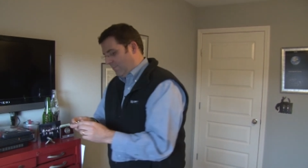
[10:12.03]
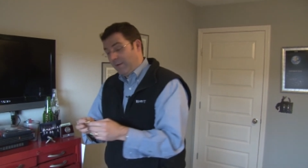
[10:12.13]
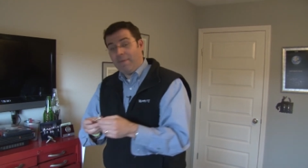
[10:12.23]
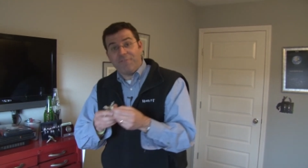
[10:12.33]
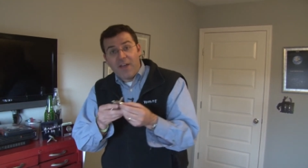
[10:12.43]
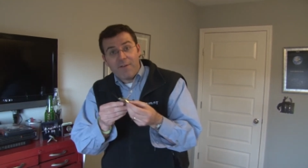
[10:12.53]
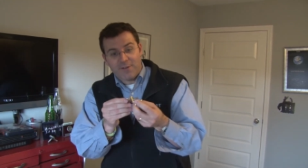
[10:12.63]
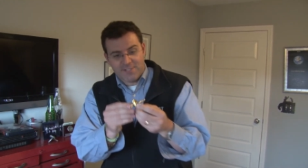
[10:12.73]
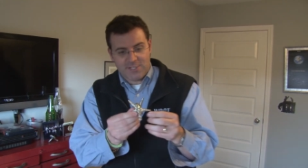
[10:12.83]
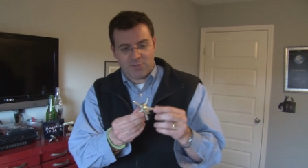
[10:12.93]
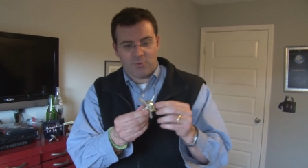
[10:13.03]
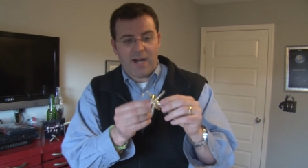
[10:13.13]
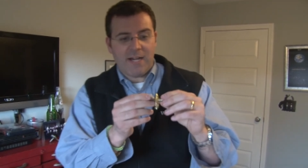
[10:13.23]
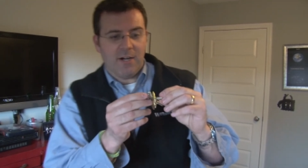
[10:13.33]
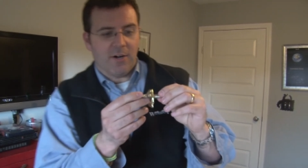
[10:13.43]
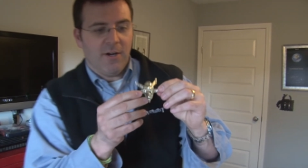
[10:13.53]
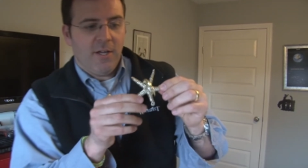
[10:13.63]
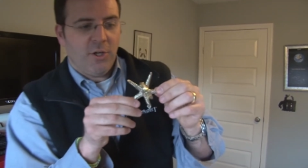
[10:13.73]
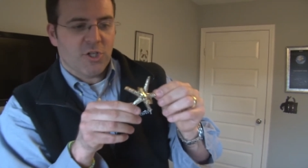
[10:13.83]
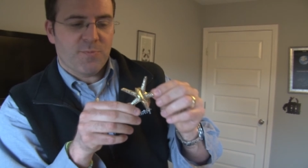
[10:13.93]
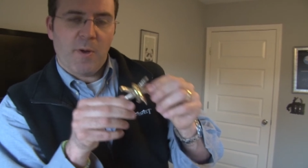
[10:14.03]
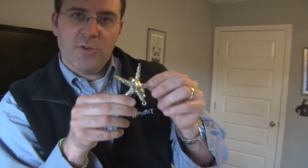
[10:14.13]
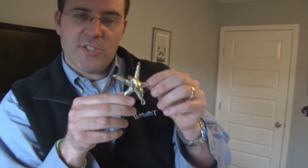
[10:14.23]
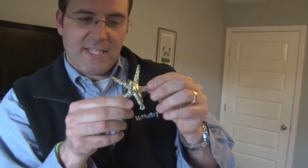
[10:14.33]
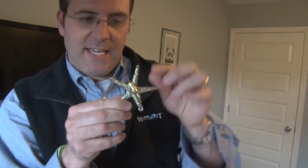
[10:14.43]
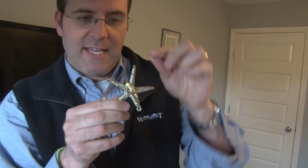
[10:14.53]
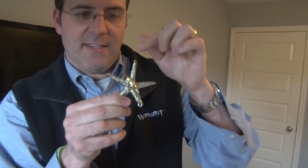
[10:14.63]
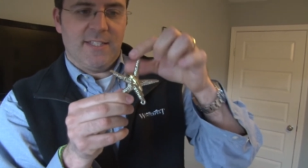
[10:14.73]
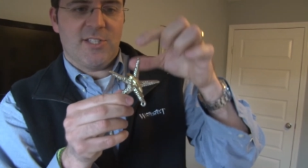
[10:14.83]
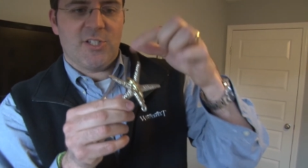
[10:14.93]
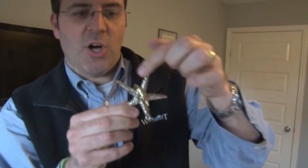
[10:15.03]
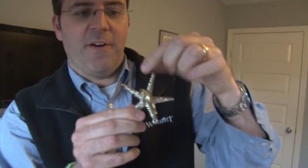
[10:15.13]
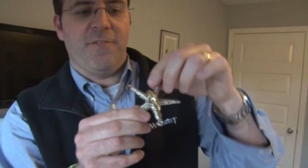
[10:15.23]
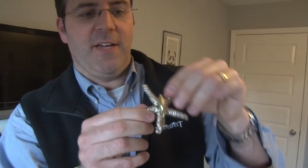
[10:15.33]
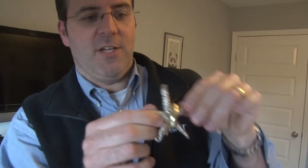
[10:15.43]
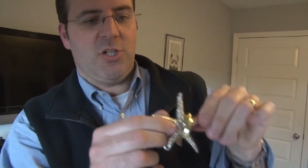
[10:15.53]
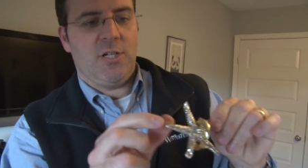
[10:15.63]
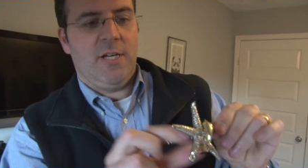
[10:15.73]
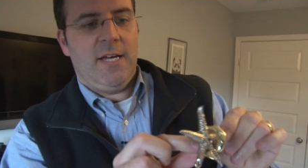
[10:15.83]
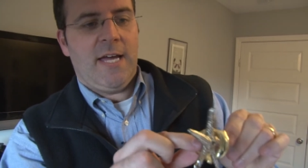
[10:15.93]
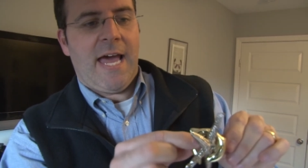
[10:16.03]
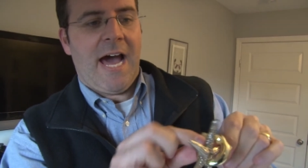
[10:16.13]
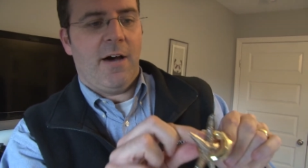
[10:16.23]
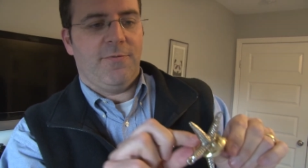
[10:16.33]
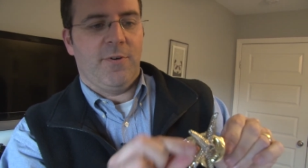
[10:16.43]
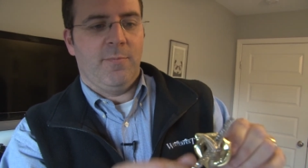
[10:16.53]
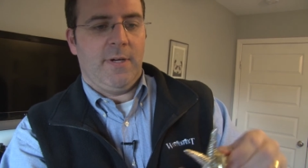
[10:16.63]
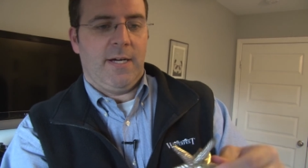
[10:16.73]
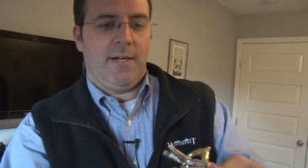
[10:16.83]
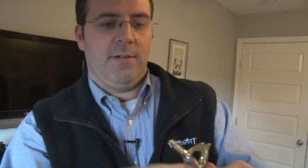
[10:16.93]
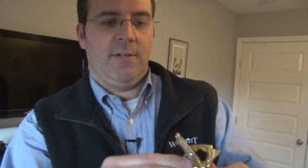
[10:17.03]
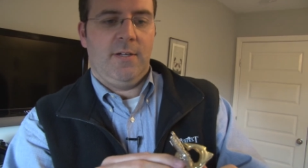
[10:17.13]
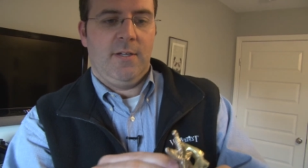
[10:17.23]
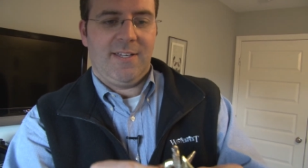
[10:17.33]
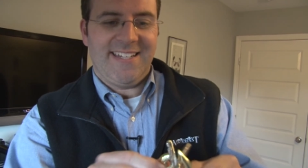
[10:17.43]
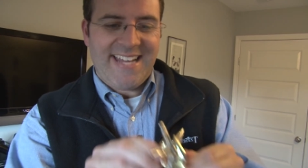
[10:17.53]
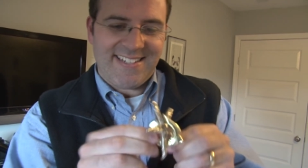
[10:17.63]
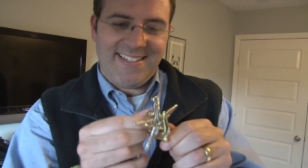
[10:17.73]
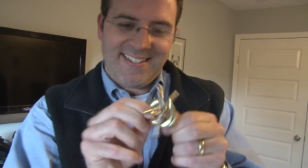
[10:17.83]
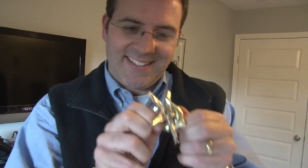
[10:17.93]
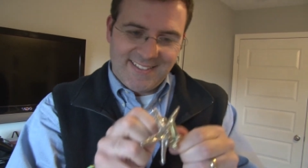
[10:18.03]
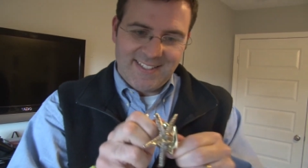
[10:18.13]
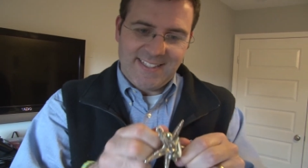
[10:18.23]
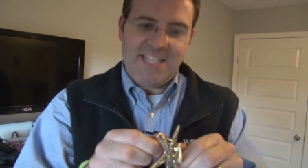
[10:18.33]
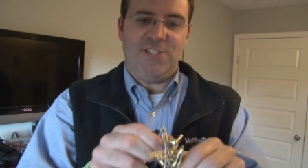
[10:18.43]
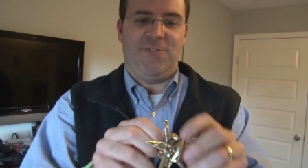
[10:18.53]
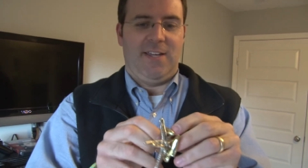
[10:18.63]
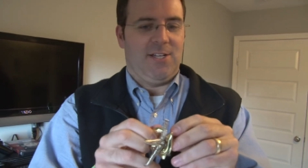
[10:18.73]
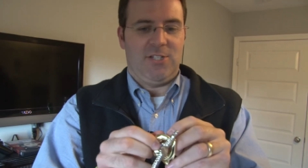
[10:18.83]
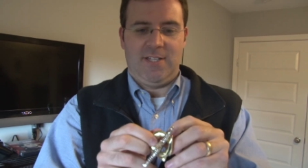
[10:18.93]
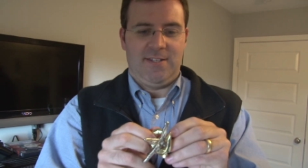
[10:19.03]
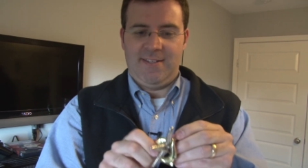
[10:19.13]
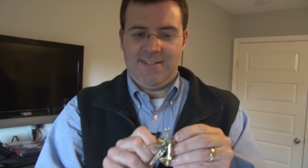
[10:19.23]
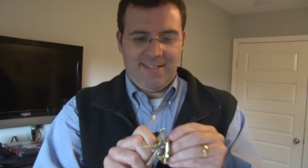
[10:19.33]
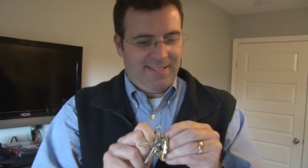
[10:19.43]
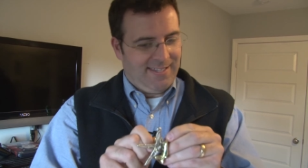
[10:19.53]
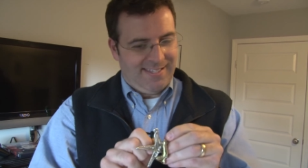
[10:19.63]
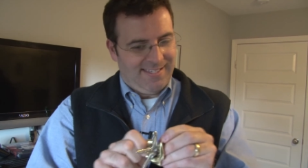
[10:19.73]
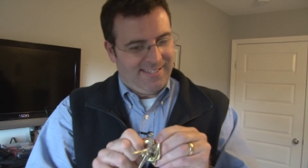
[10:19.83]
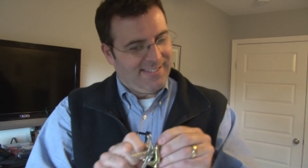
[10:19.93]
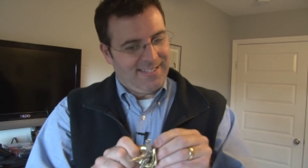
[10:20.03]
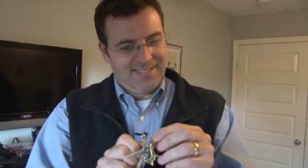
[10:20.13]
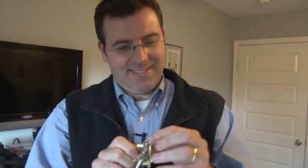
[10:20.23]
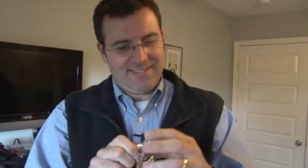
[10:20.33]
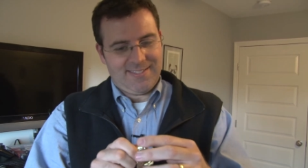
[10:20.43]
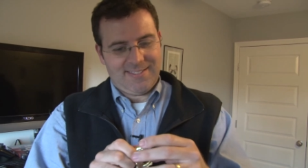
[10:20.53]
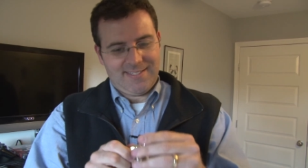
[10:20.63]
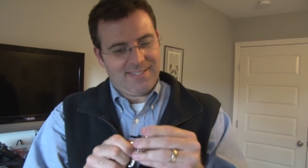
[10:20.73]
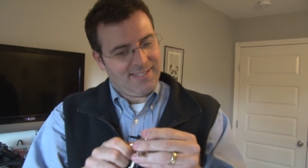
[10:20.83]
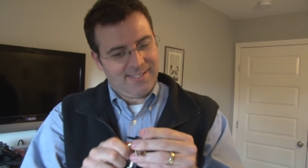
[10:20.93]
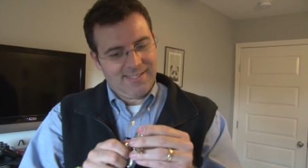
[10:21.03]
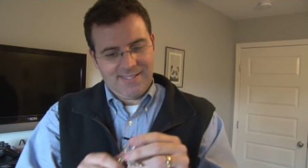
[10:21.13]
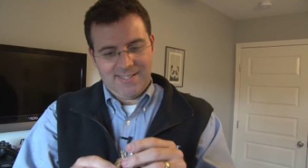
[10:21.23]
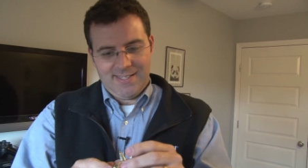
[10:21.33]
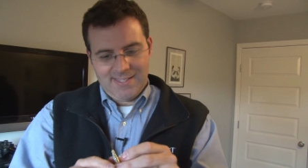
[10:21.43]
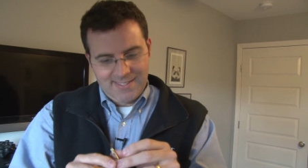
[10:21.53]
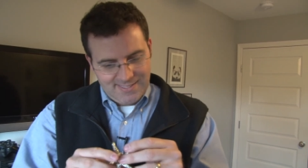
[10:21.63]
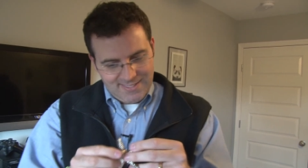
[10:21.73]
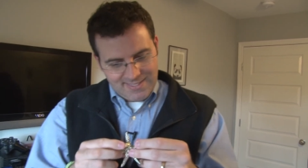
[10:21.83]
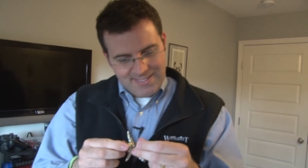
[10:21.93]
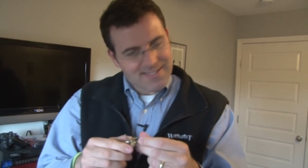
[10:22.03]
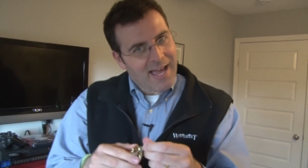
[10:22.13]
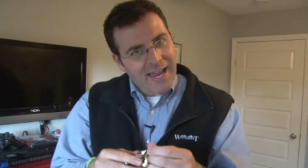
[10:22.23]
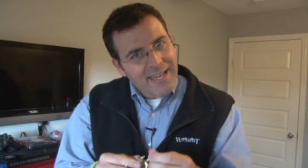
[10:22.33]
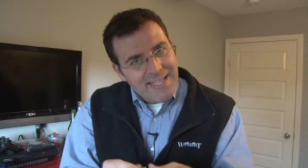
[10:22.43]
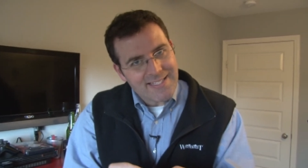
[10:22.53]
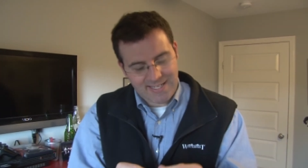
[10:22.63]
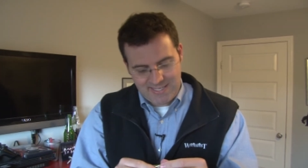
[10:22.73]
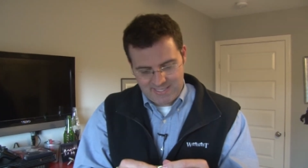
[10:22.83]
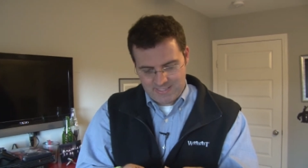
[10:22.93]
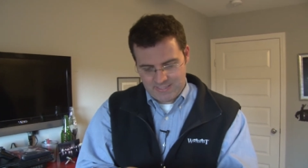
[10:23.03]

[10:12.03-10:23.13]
but my favorite is this one right here. You're supposed to get this starfish out from uh, connected to, to these fish, and it's this is not easy.